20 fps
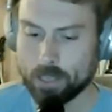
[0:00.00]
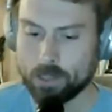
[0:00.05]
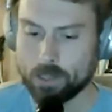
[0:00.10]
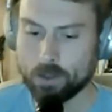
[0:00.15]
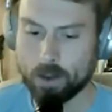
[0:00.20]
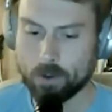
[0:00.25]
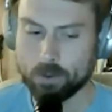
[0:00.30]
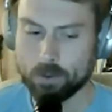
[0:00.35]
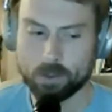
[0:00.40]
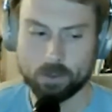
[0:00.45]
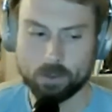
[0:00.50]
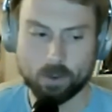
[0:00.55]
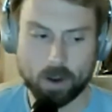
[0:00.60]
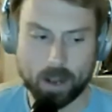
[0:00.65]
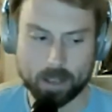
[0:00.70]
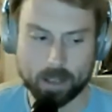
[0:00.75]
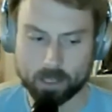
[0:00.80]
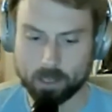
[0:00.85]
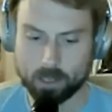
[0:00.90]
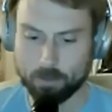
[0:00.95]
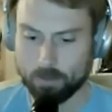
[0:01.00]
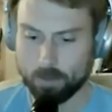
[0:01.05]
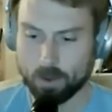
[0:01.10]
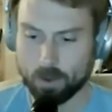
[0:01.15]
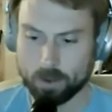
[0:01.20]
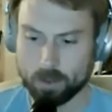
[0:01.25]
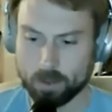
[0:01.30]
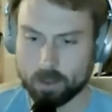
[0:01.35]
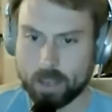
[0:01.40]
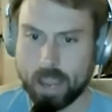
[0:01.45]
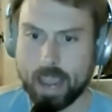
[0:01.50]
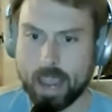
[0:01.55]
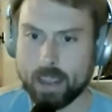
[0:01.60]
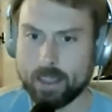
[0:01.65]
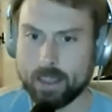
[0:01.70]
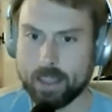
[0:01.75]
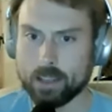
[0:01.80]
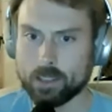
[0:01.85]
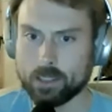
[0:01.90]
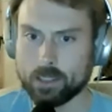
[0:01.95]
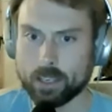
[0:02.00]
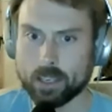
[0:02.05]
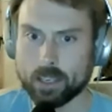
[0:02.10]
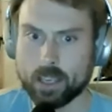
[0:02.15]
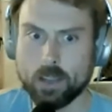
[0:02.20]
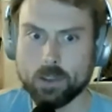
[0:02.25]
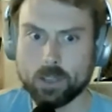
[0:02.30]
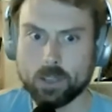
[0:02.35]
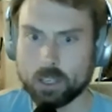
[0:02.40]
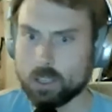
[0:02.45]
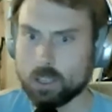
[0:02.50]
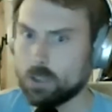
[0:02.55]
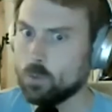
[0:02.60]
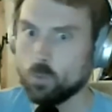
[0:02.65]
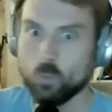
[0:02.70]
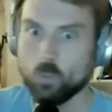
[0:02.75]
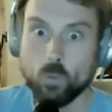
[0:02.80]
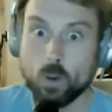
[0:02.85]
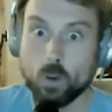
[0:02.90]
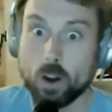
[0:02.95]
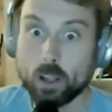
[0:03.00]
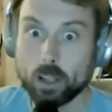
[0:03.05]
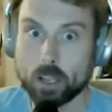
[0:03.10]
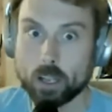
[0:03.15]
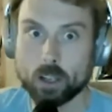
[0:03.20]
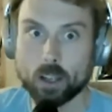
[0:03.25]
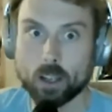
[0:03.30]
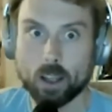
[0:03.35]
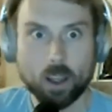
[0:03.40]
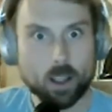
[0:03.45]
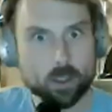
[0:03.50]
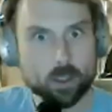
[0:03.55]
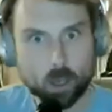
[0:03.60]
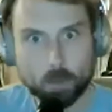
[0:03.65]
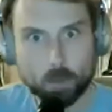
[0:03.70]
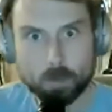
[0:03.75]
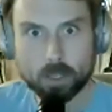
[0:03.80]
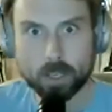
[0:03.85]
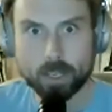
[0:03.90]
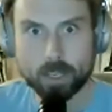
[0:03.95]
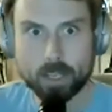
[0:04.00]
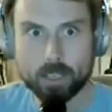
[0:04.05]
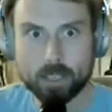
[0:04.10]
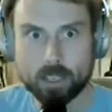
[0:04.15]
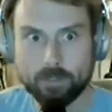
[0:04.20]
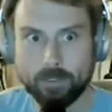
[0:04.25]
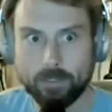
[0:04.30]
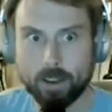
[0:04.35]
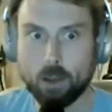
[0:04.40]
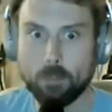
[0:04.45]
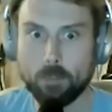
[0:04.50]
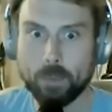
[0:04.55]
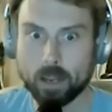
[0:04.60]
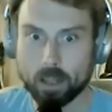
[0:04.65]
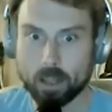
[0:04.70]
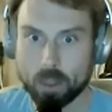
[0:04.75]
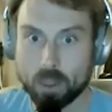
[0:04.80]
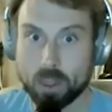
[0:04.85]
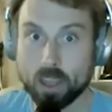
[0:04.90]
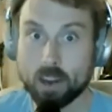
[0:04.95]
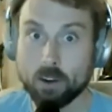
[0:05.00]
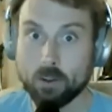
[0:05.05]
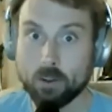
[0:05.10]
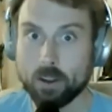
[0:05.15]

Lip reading: So they were throwing out taking this, like he's like really, it's almost like he's developing a theory